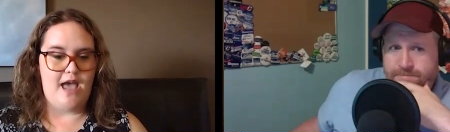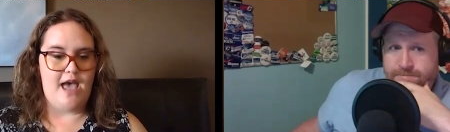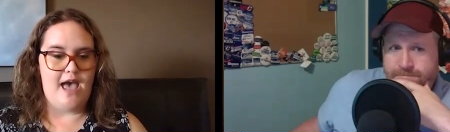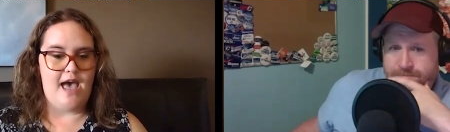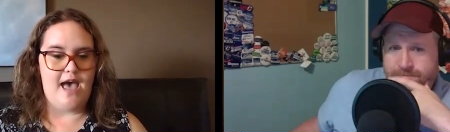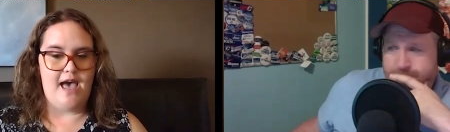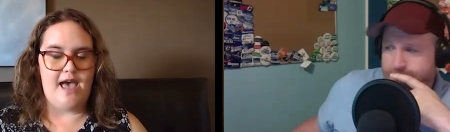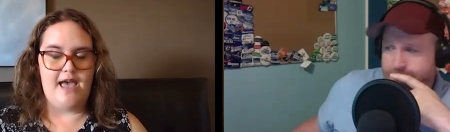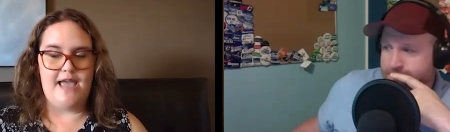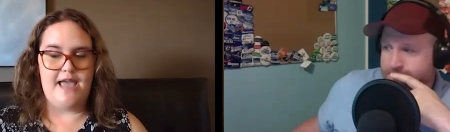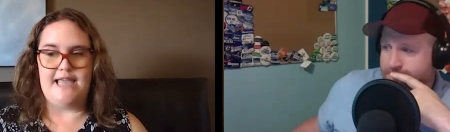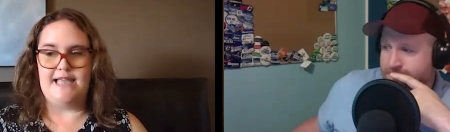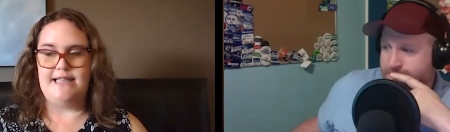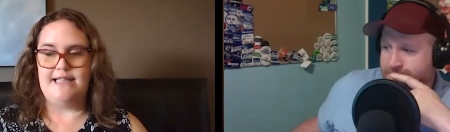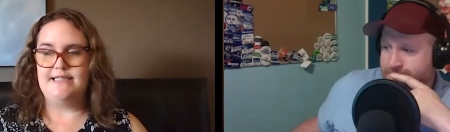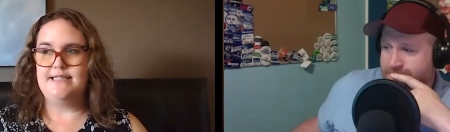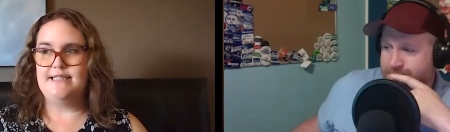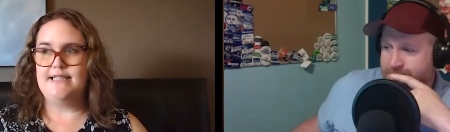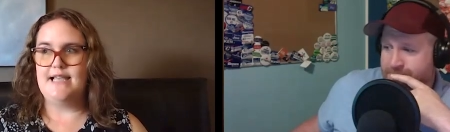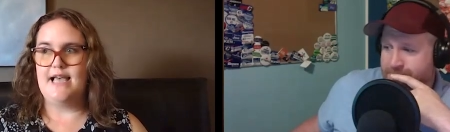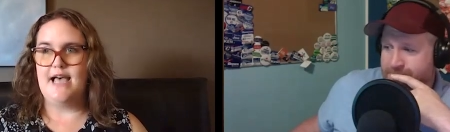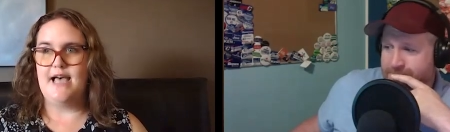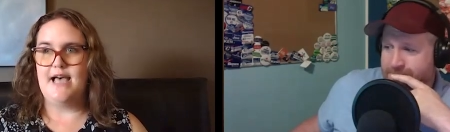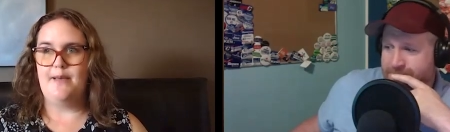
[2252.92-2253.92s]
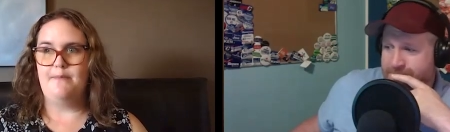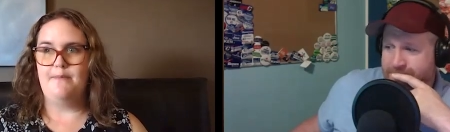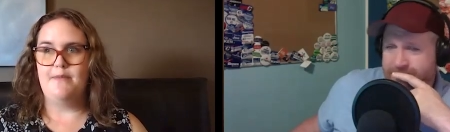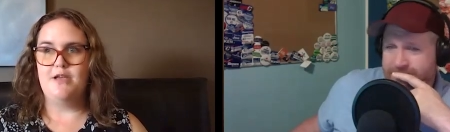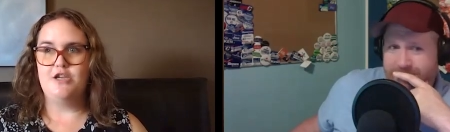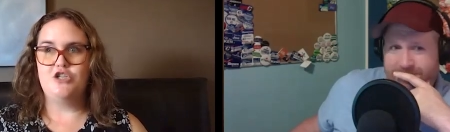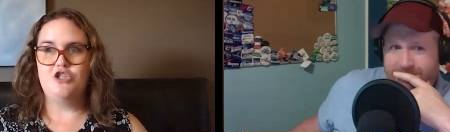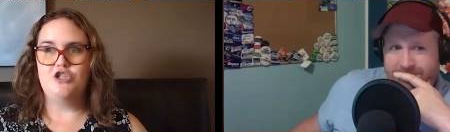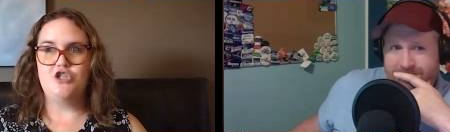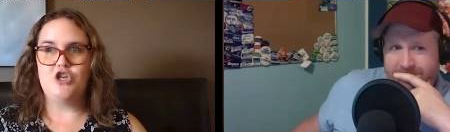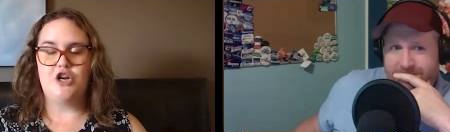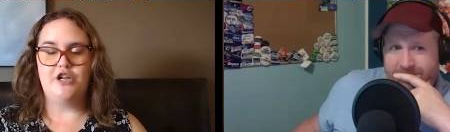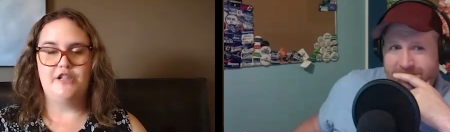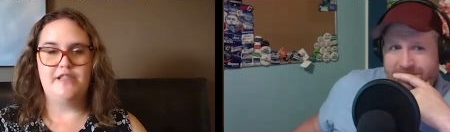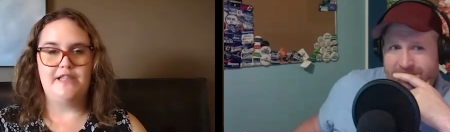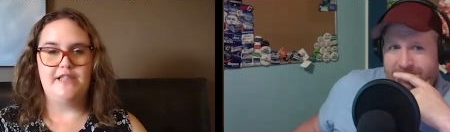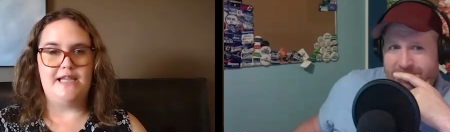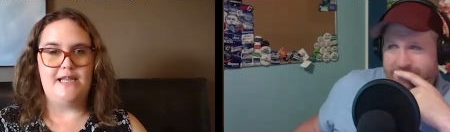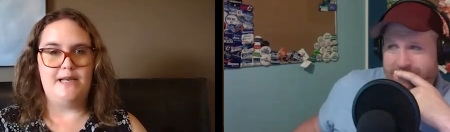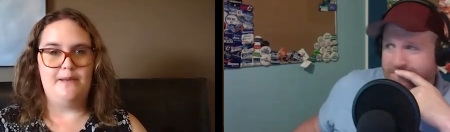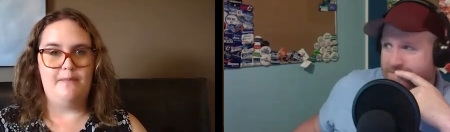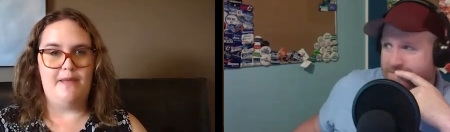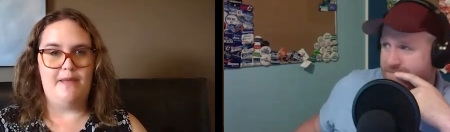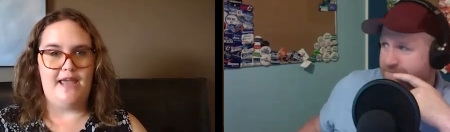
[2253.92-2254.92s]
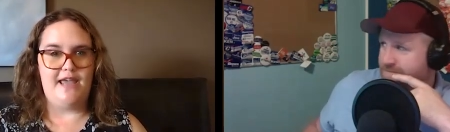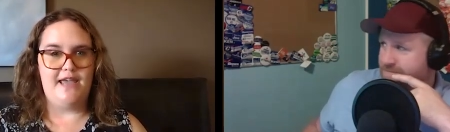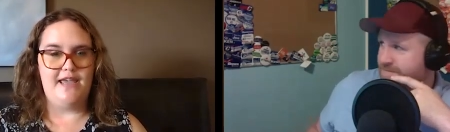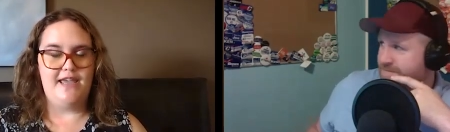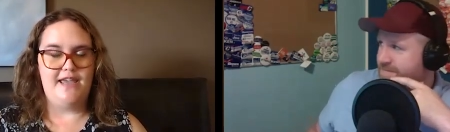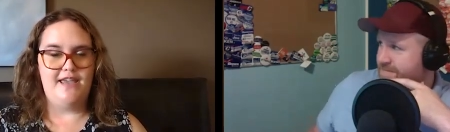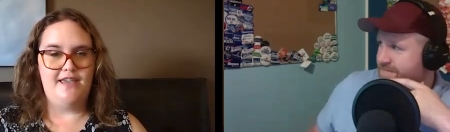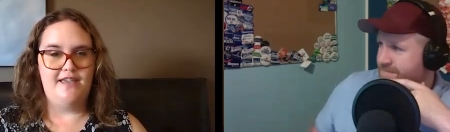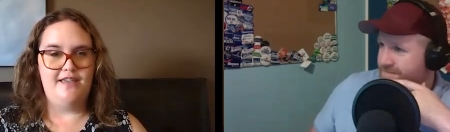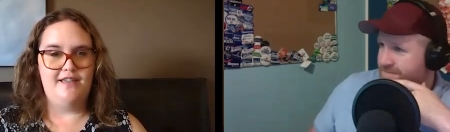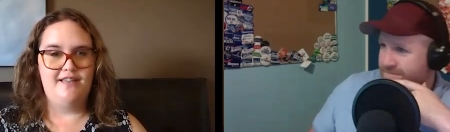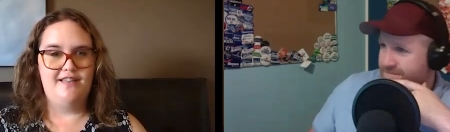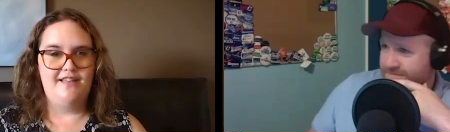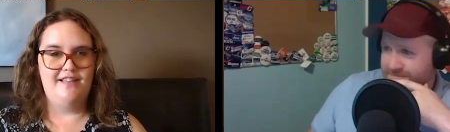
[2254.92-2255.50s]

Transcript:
Speaker 1: Uh, it's um, Charlene May.